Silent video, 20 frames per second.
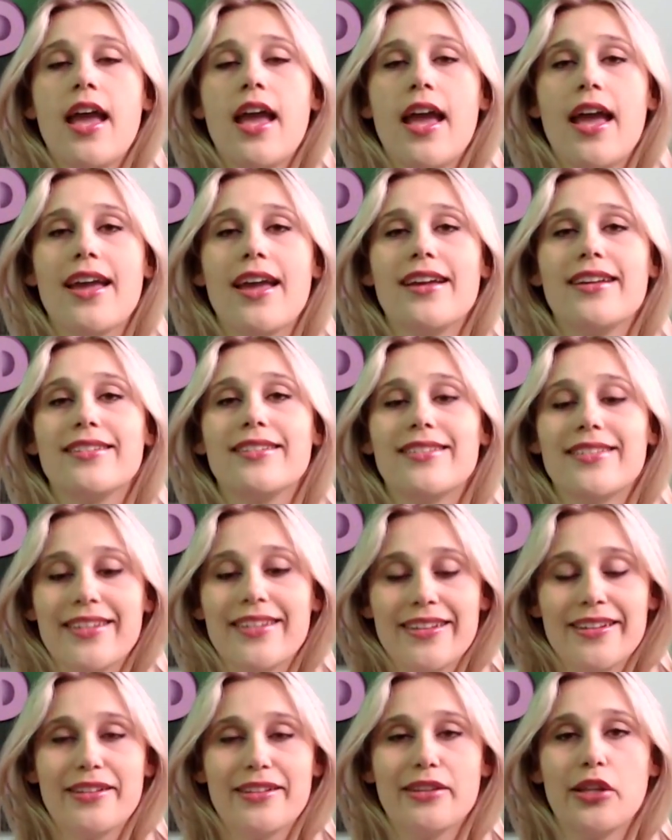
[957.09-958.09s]
and
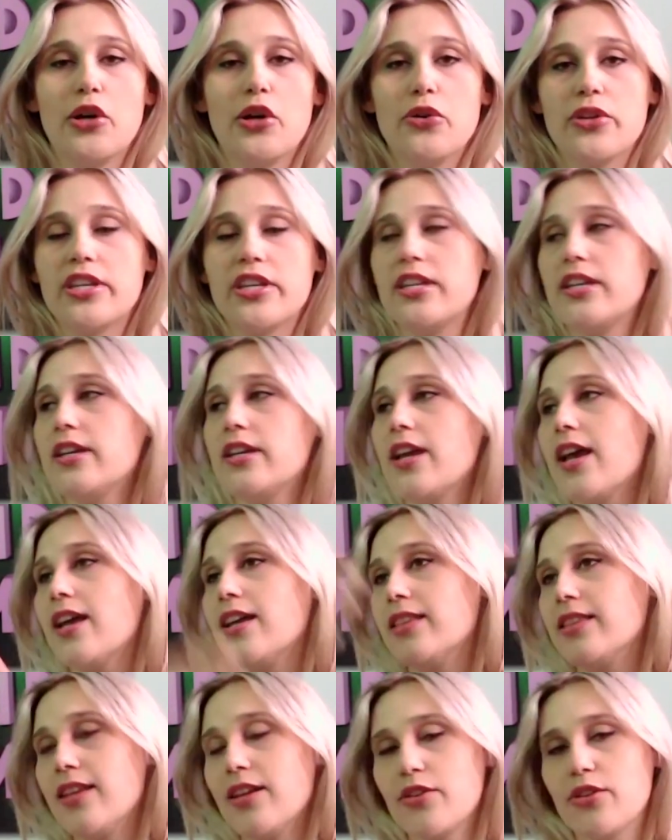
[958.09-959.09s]
Loki
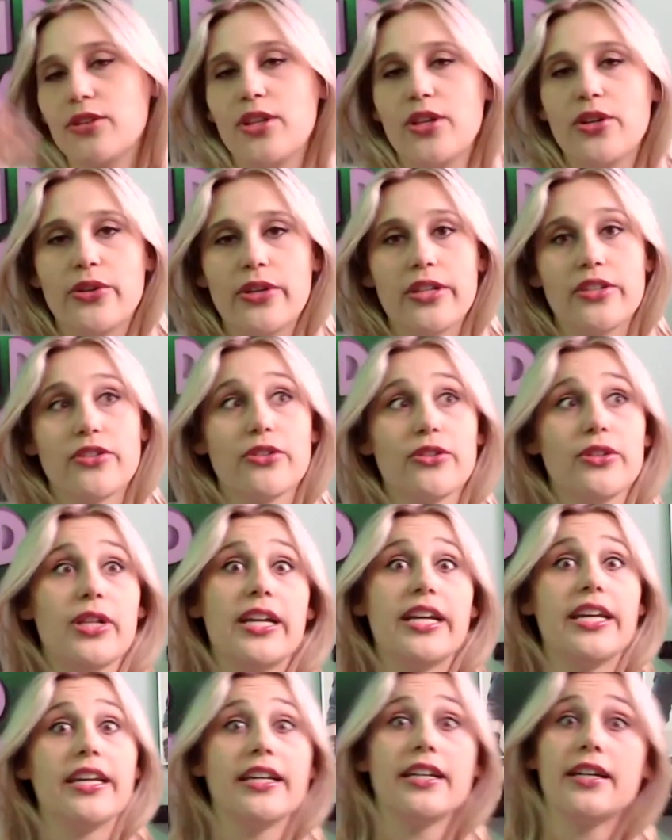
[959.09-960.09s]
and the other Lokis are
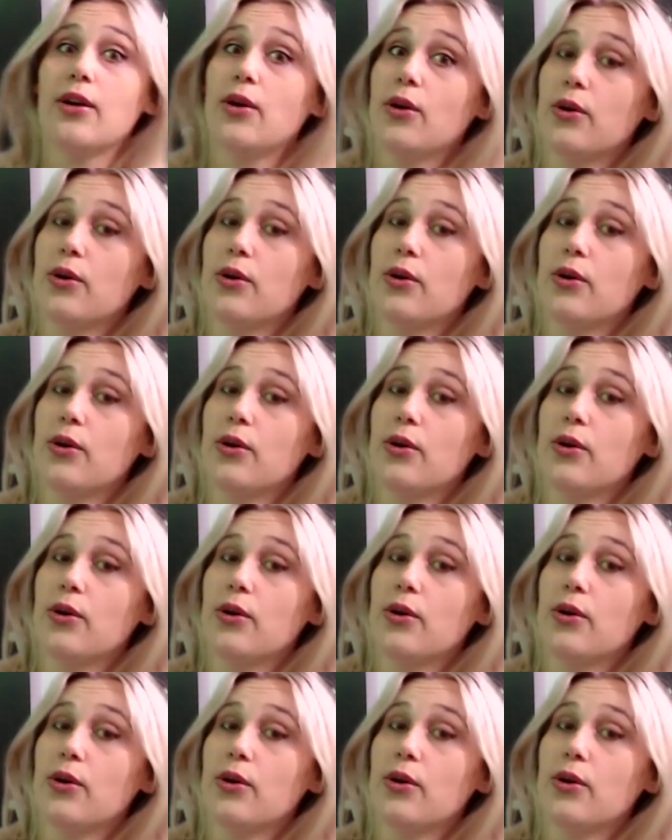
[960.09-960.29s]
like,